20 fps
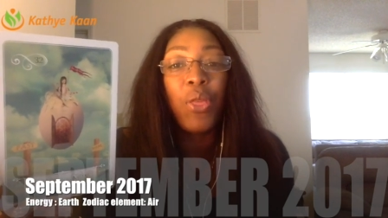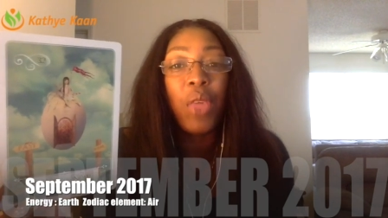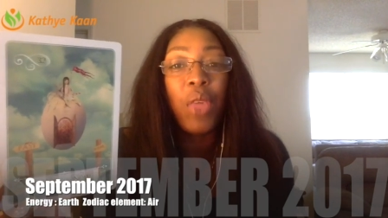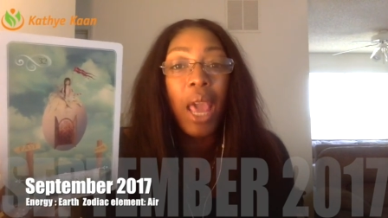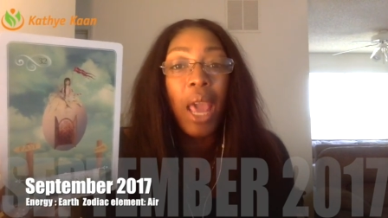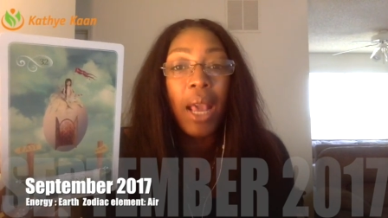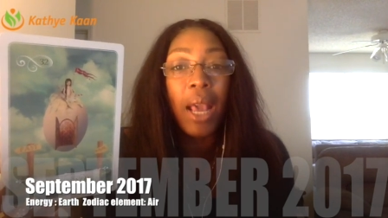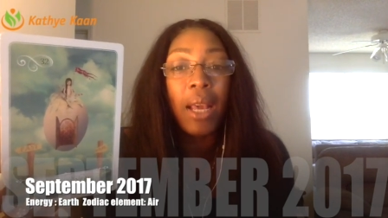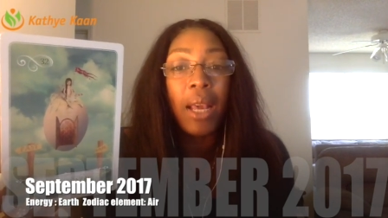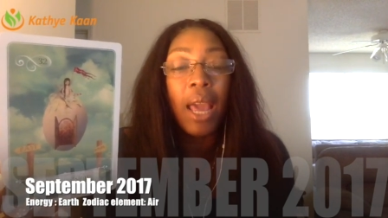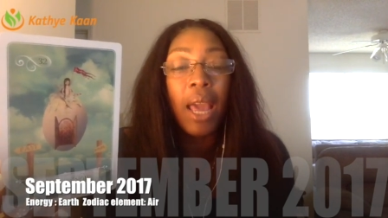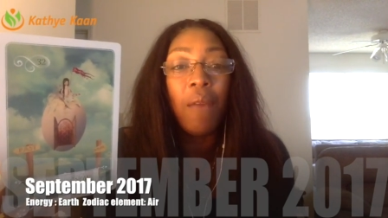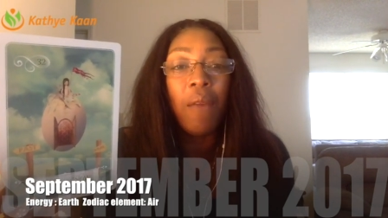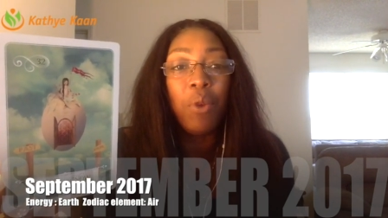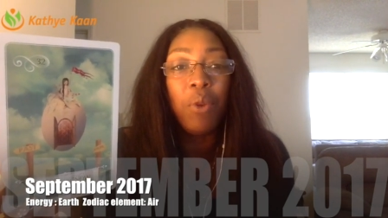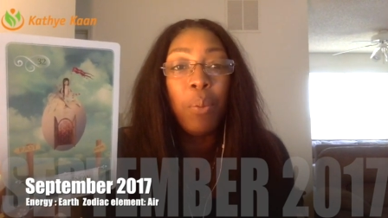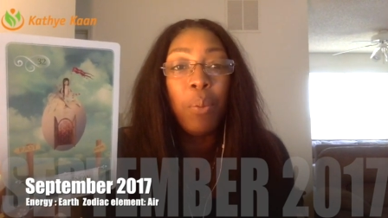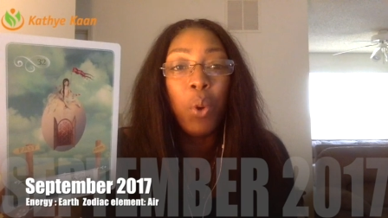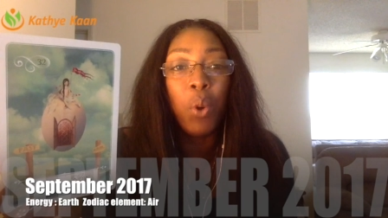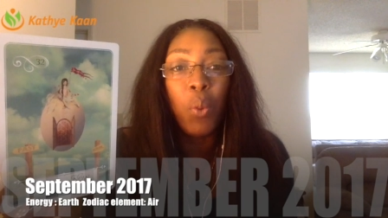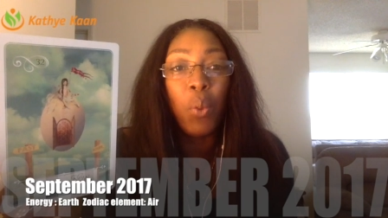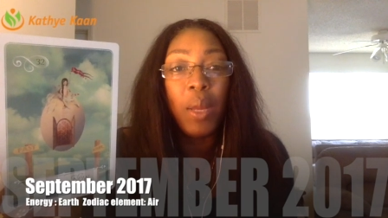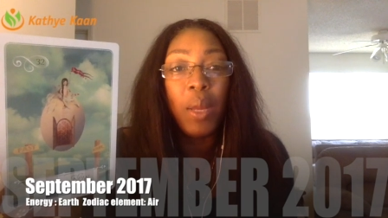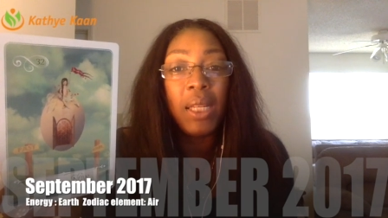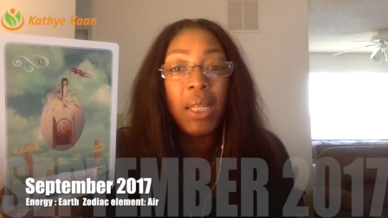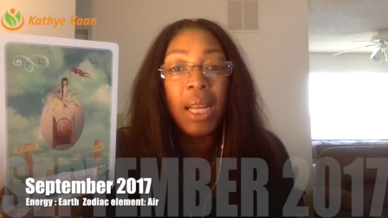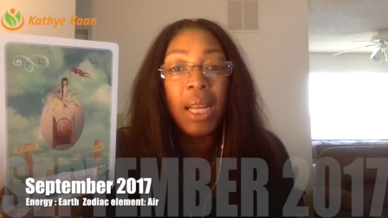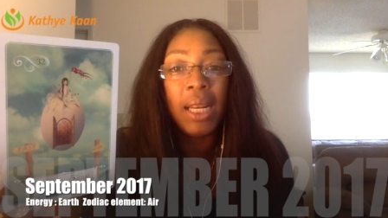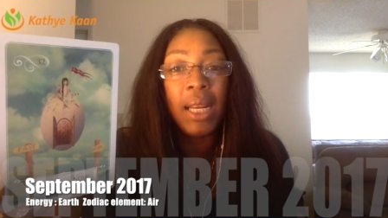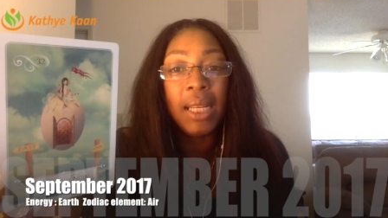Think every
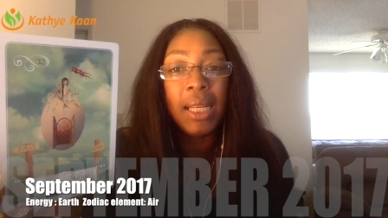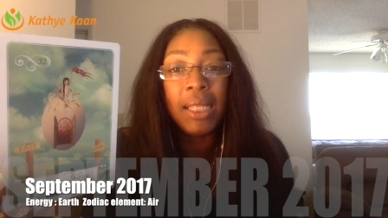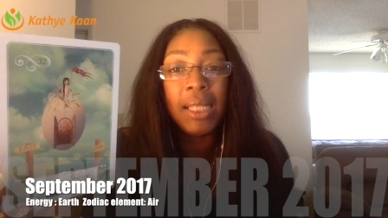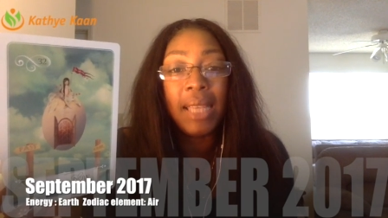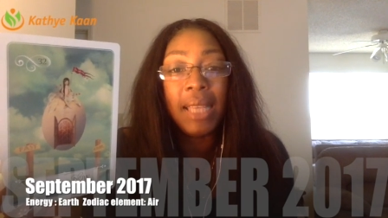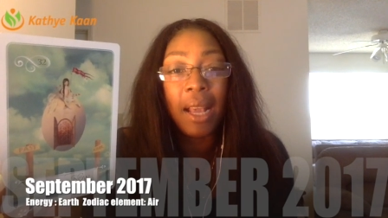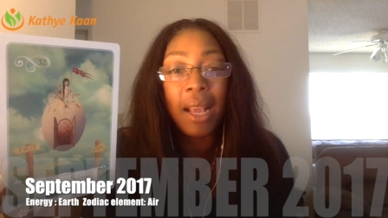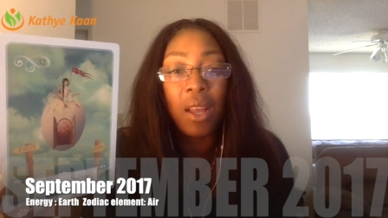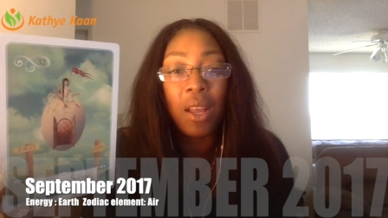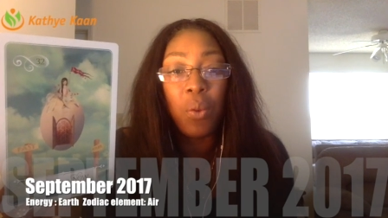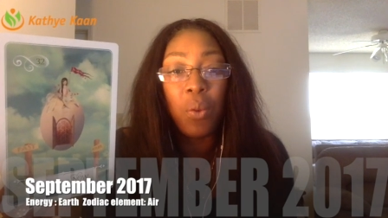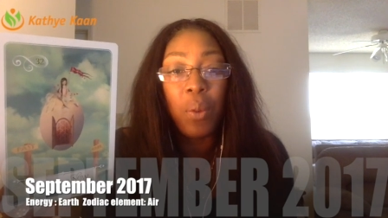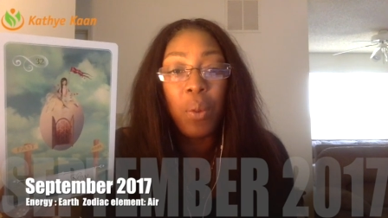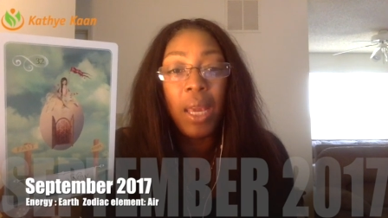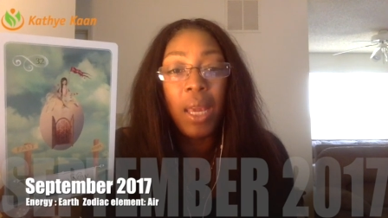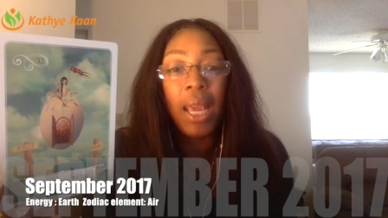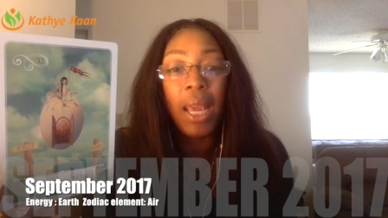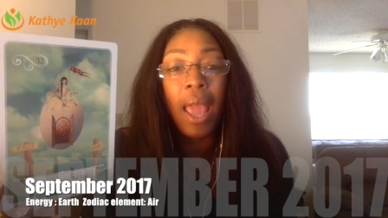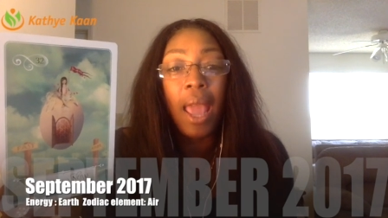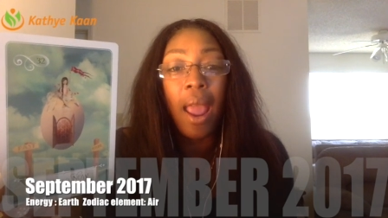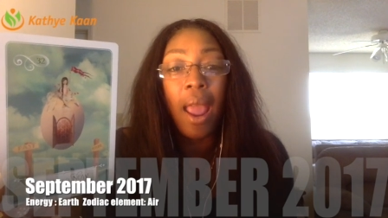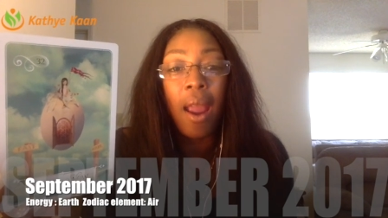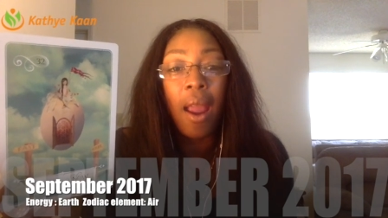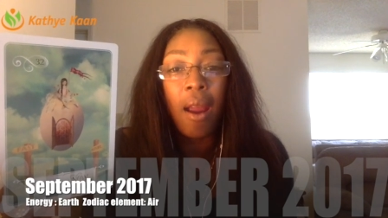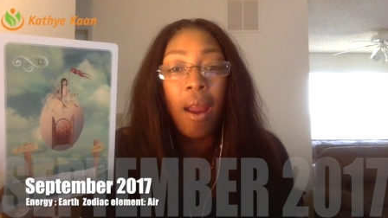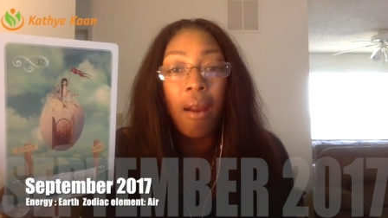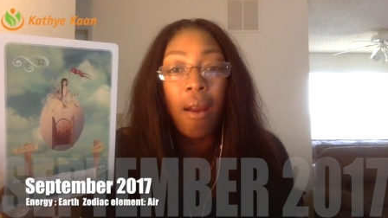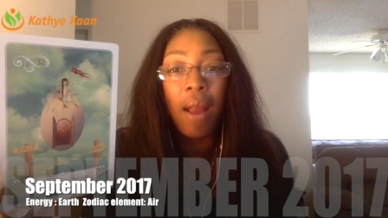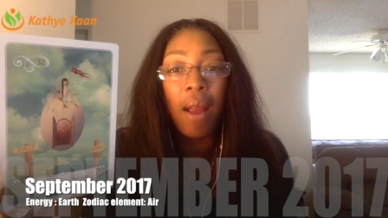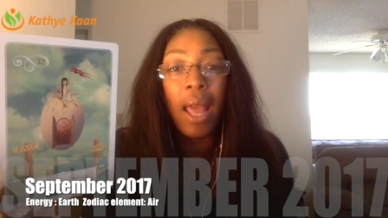moment in the second week,
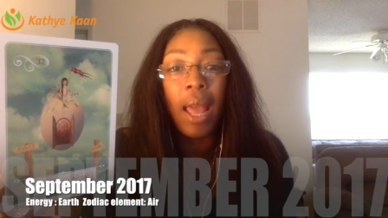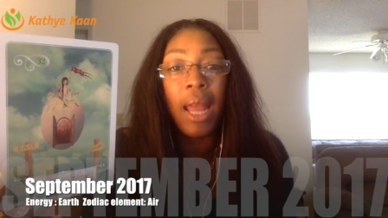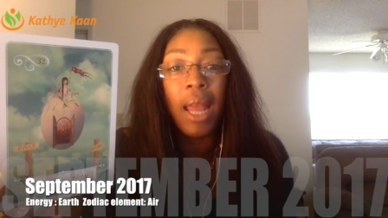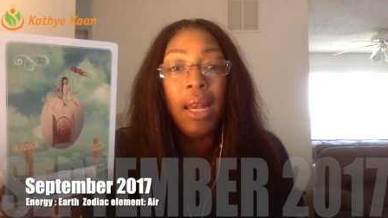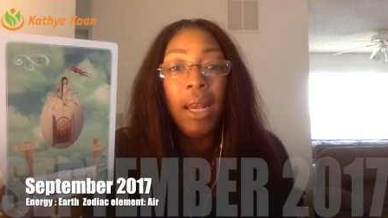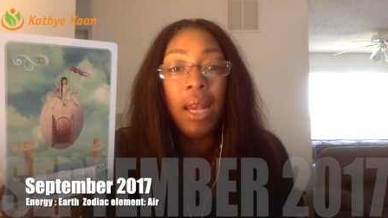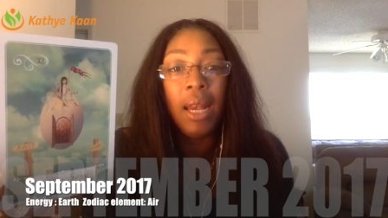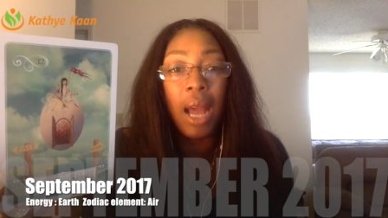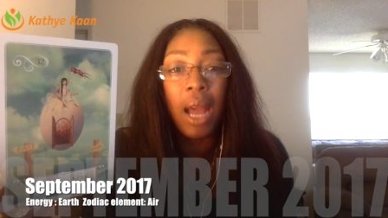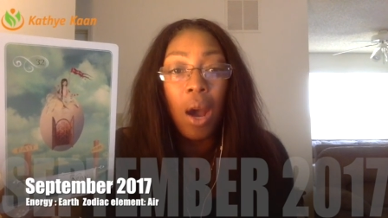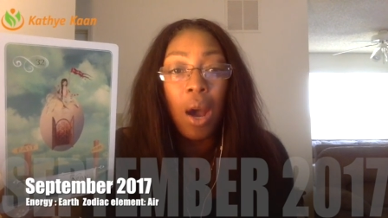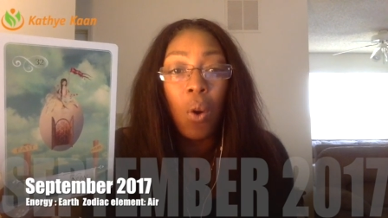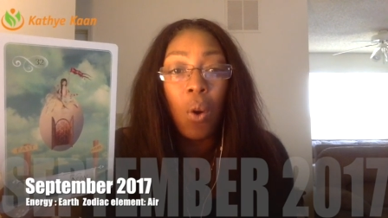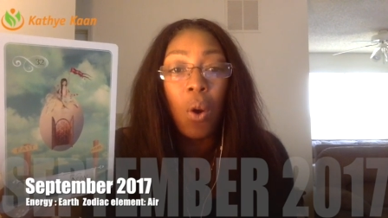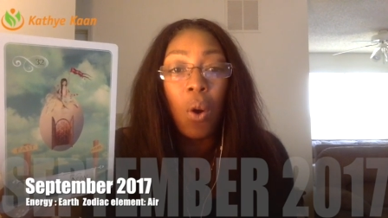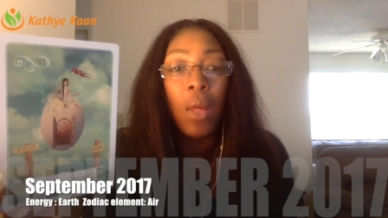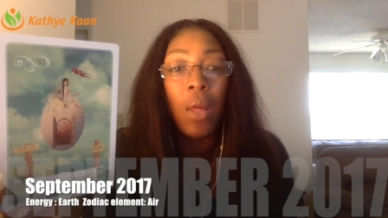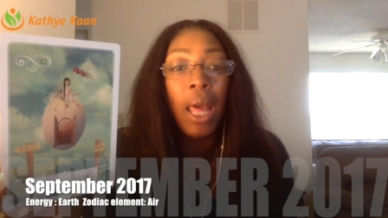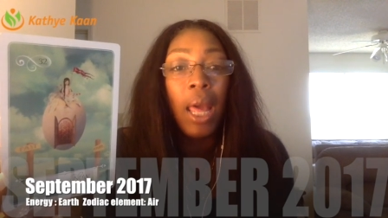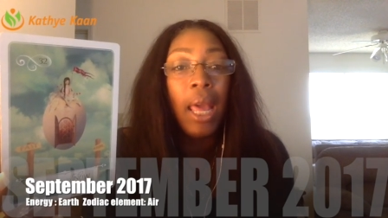here and now.